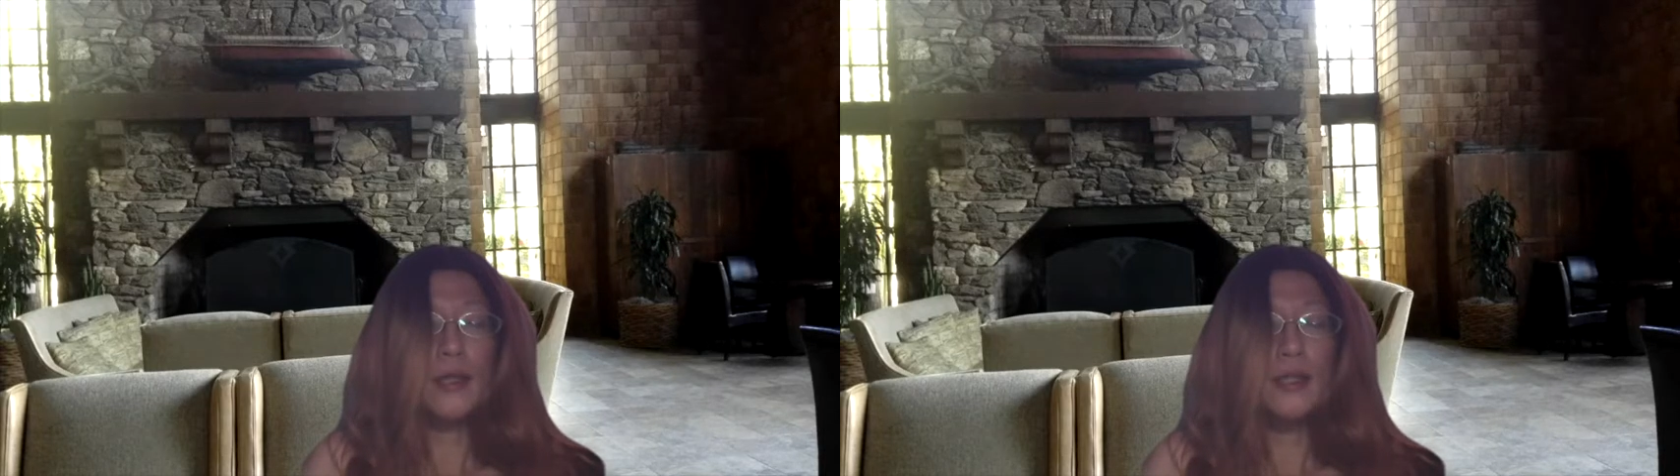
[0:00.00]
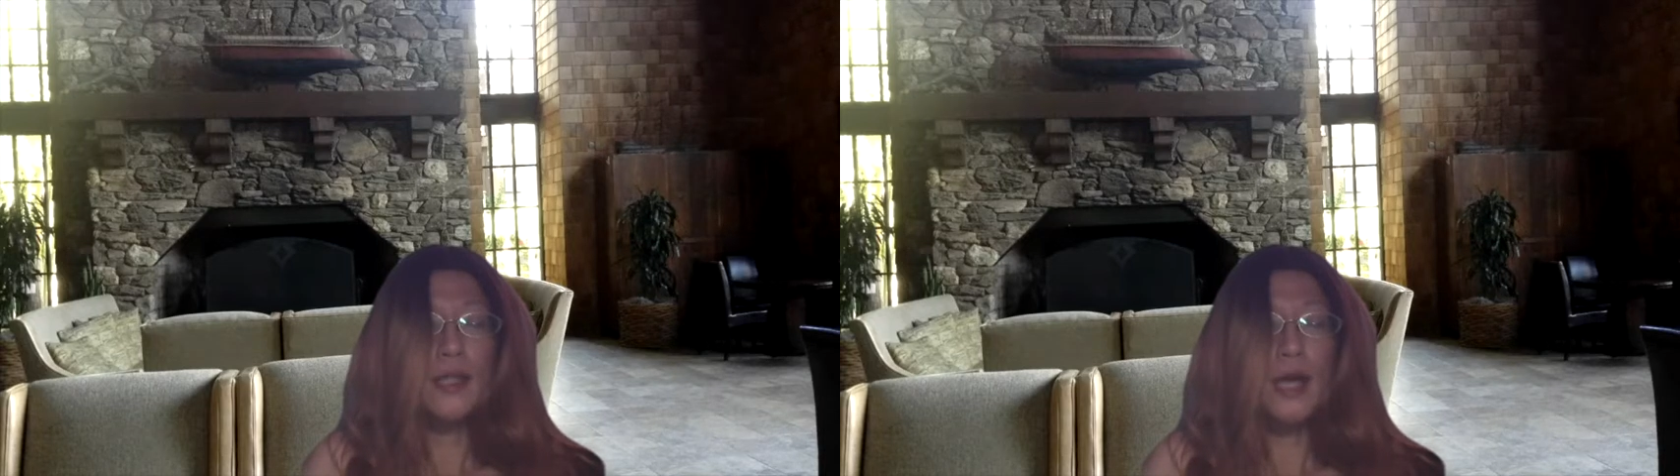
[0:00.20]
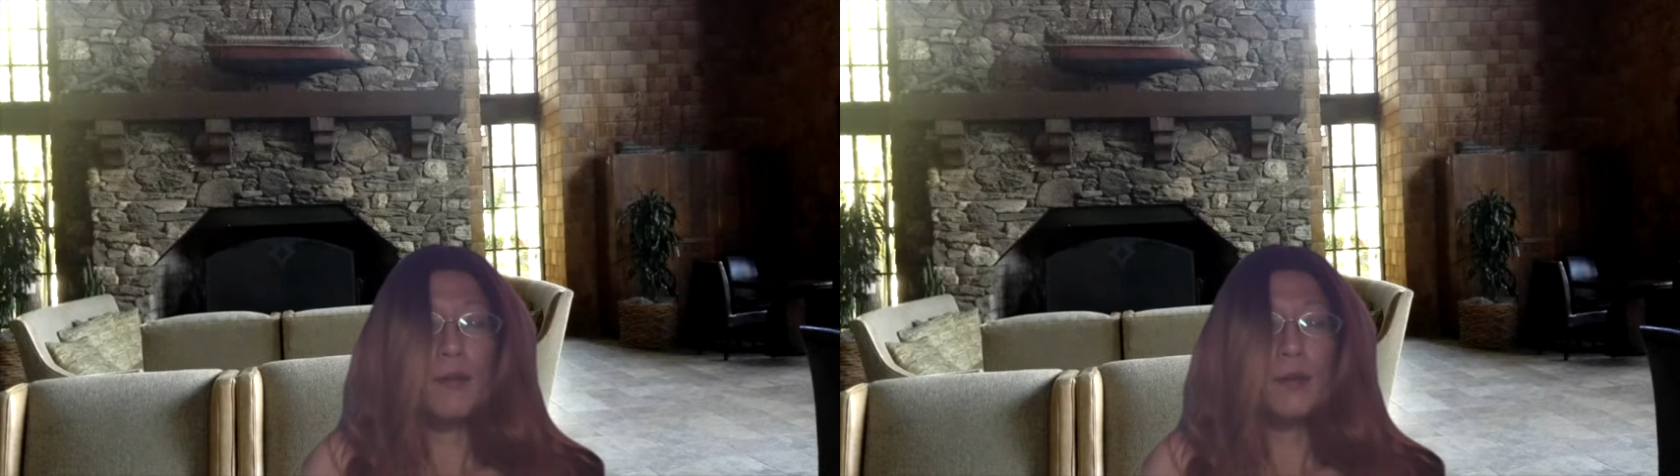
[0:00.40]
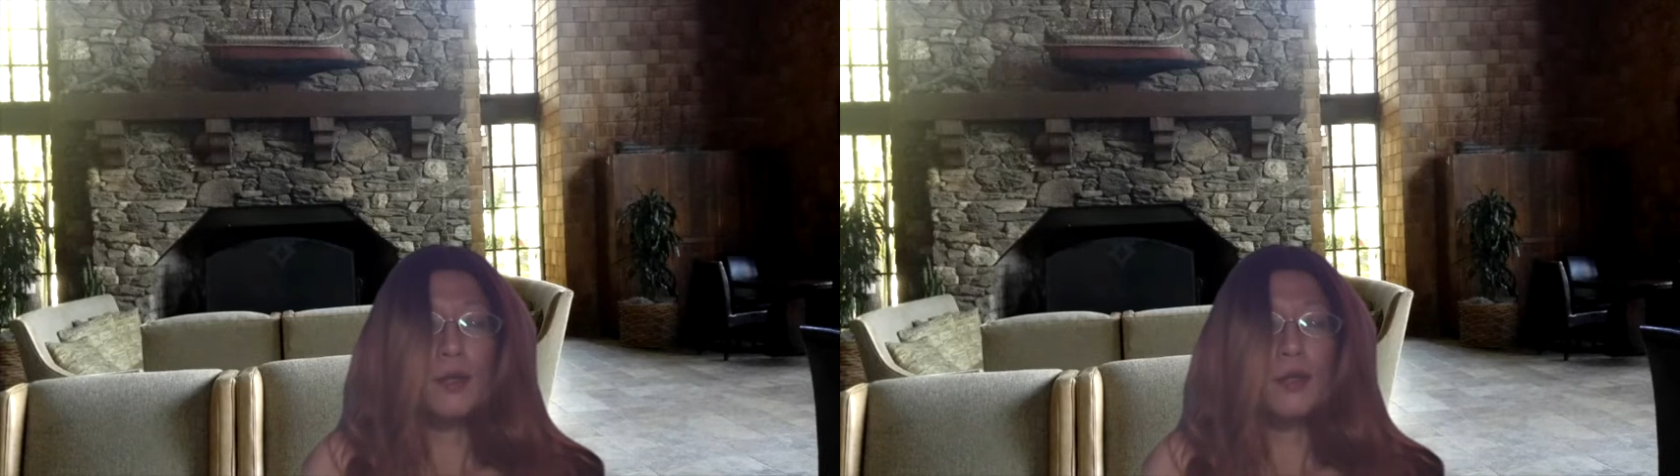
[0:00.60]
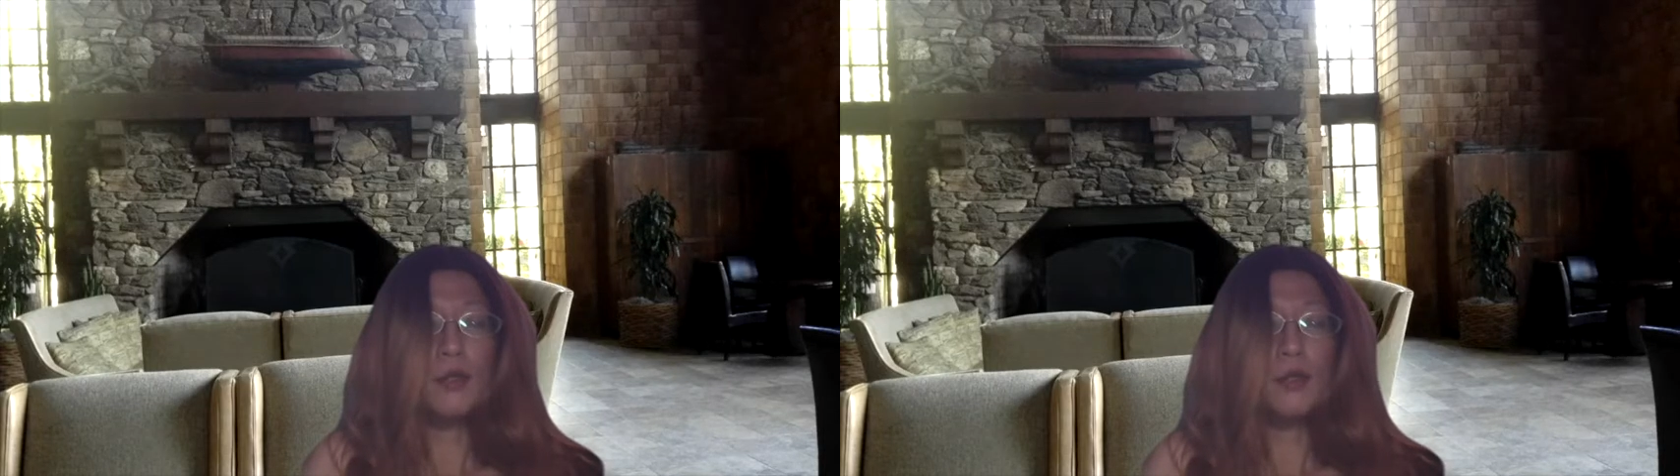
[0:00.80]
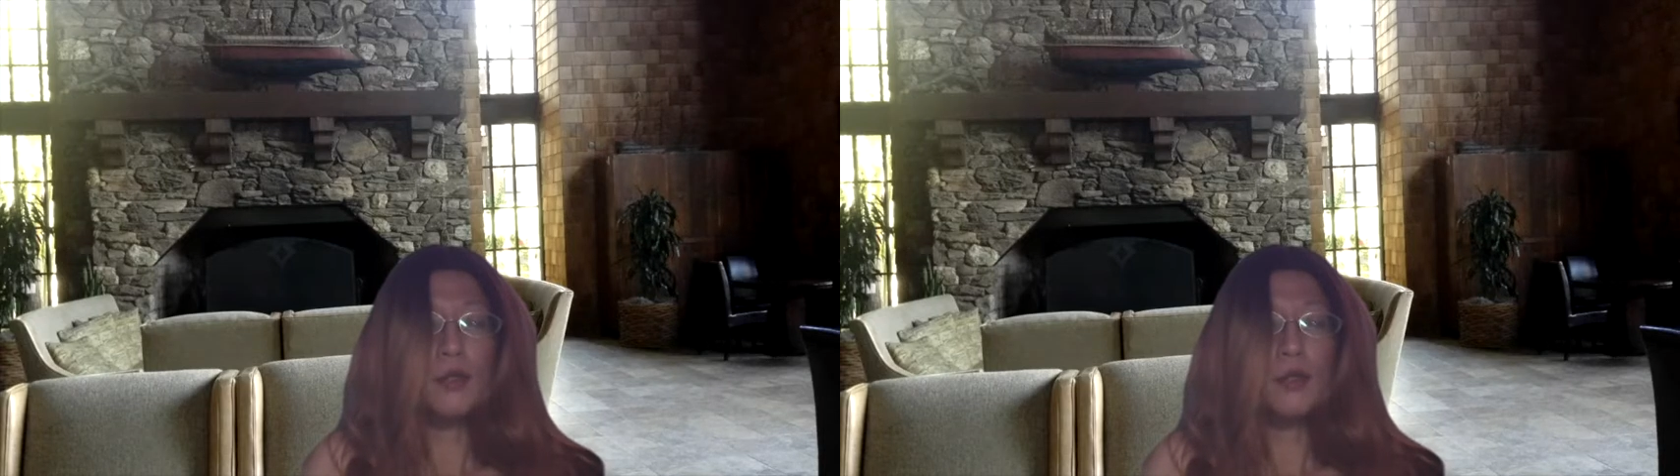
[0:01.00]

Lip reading: this happened.